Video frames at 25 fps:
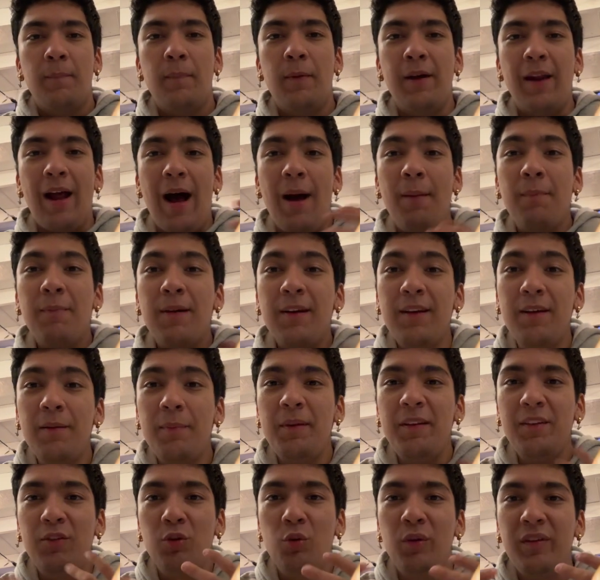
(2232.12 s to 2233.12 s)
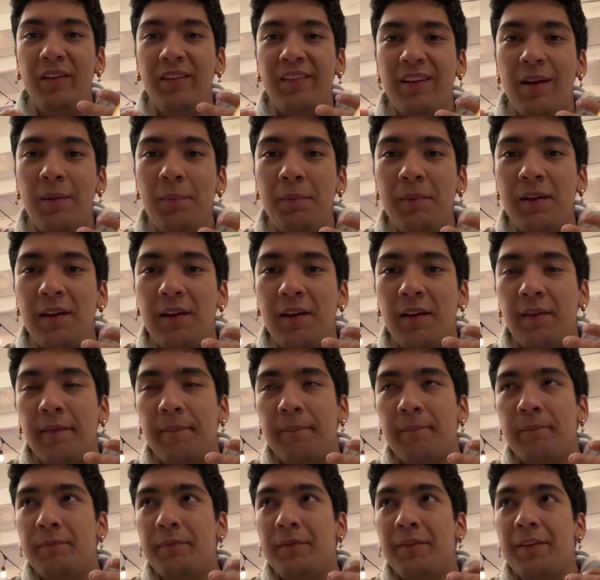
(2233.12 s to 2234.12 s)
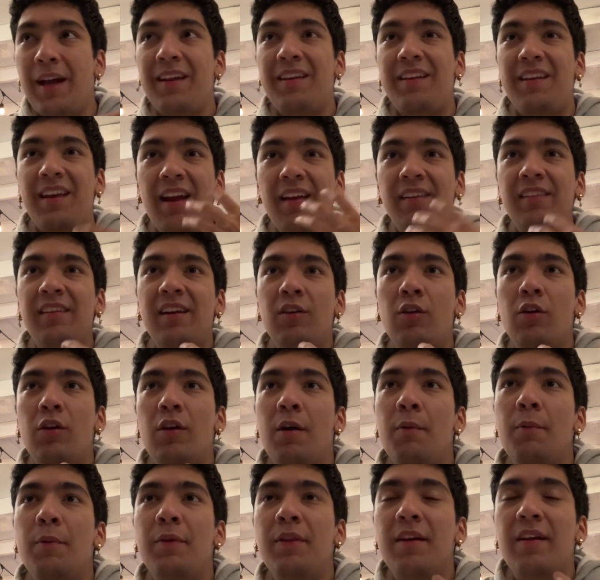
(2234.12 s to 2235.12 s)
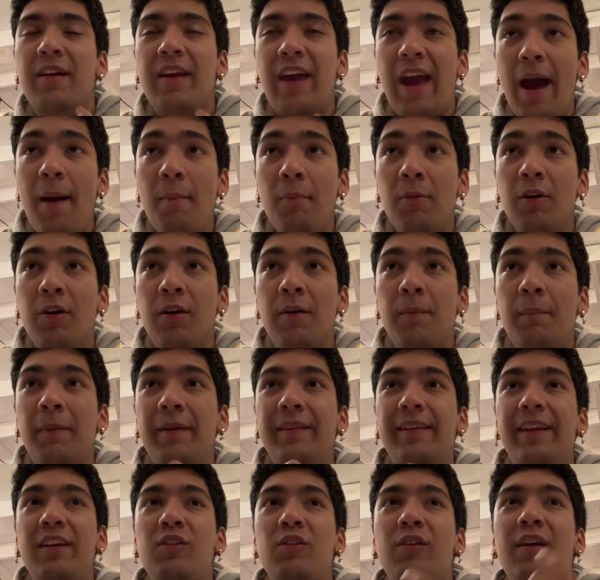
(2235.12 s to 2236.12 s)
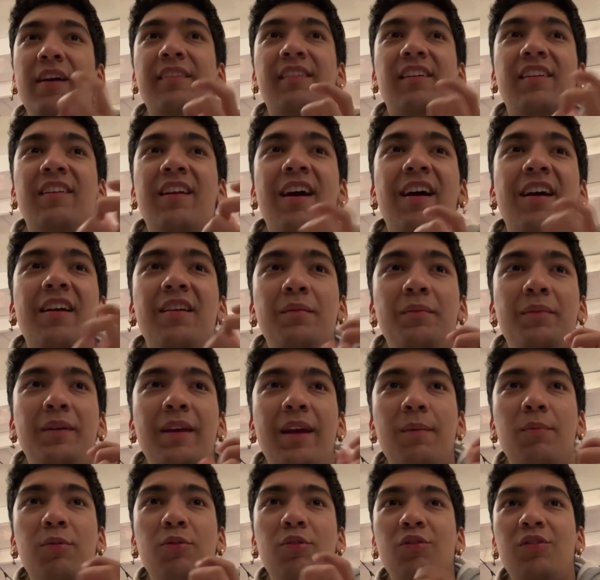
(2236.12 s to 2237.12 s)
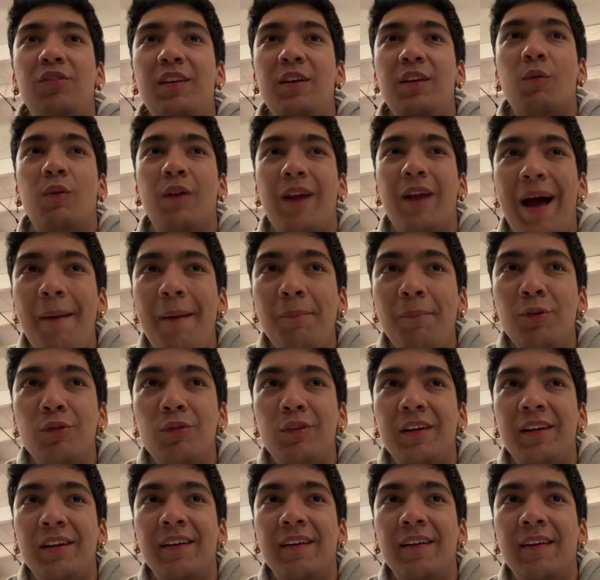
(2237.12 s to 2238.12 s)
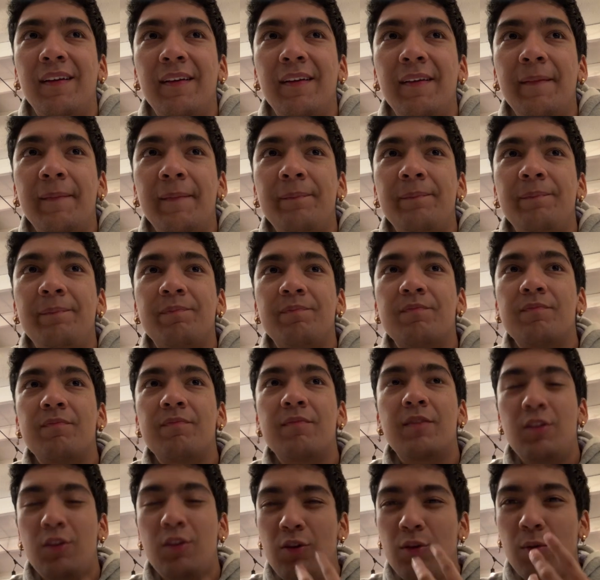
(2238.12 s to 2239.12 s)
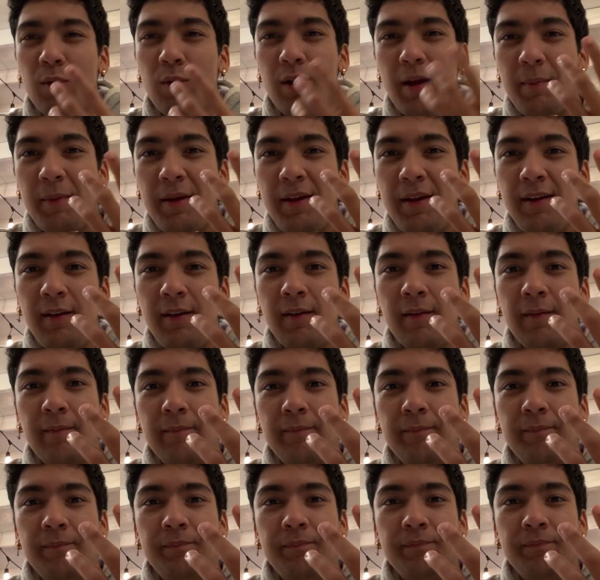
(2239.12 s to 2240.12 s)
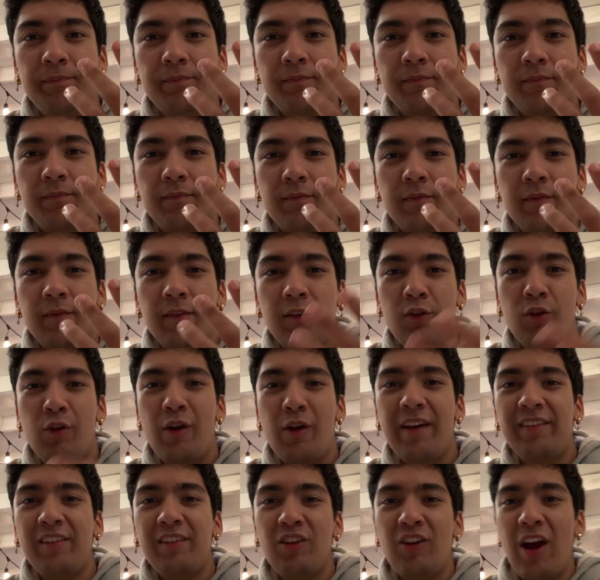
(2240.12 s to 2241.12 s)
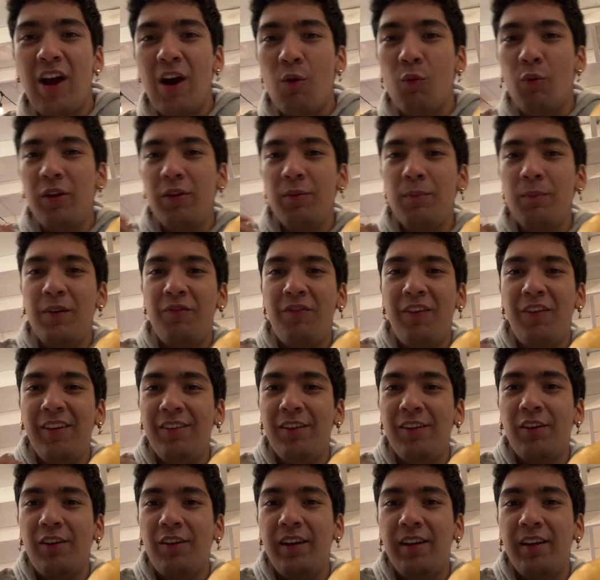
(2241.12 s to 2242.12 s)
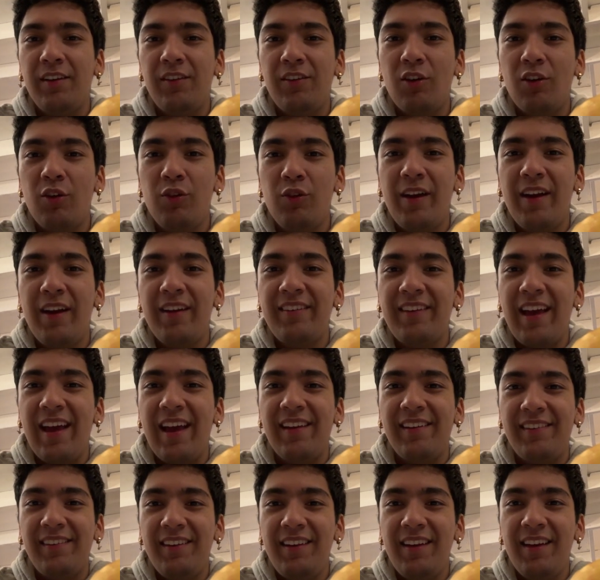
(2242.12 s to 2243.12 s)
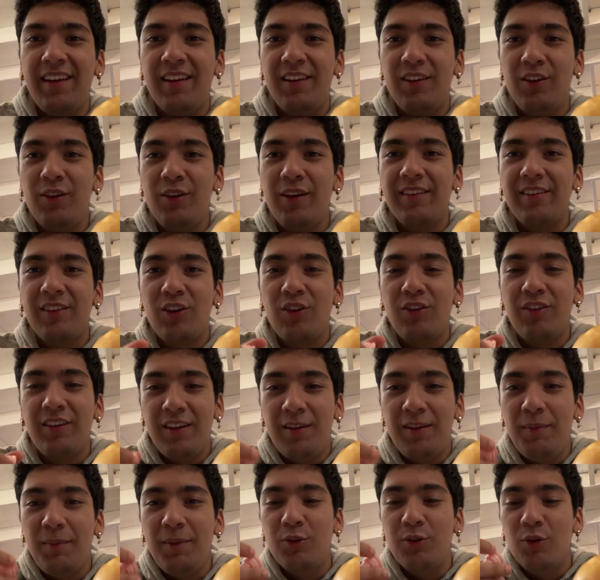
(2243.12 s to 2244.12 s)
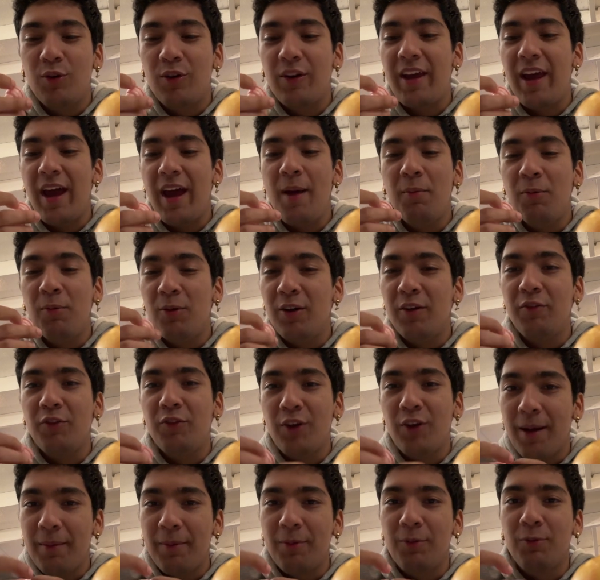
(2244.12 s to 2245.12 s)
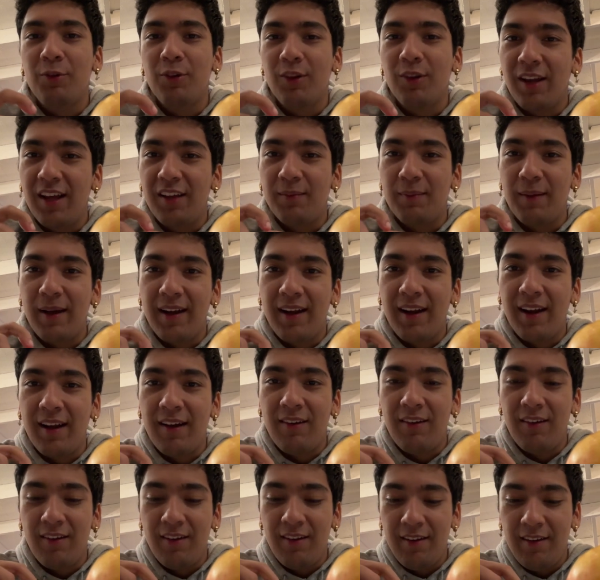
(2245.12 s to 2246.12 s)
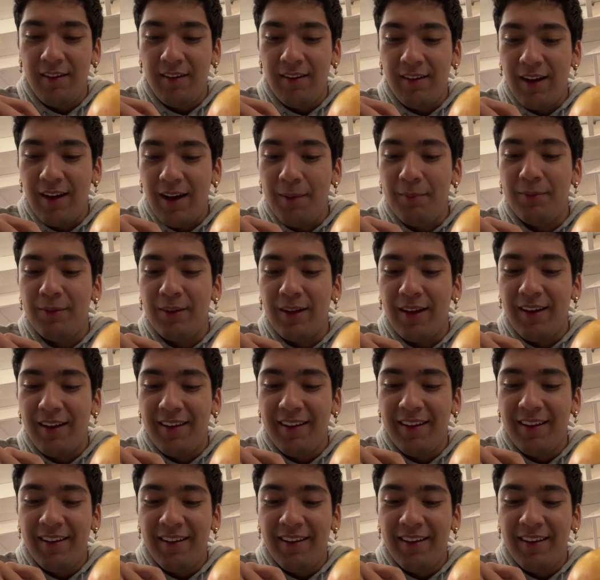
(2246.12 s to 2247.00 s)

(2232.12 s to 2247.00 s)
But I'm going to be doing something. Like, yes, I could cover the camera, but then you guys are not going to be able to see what I'm doing. You know what I mean? You guys are not with me physically, so you guys can't see it. You guys are seeing me through a camera if you haven't realized by now. I'm,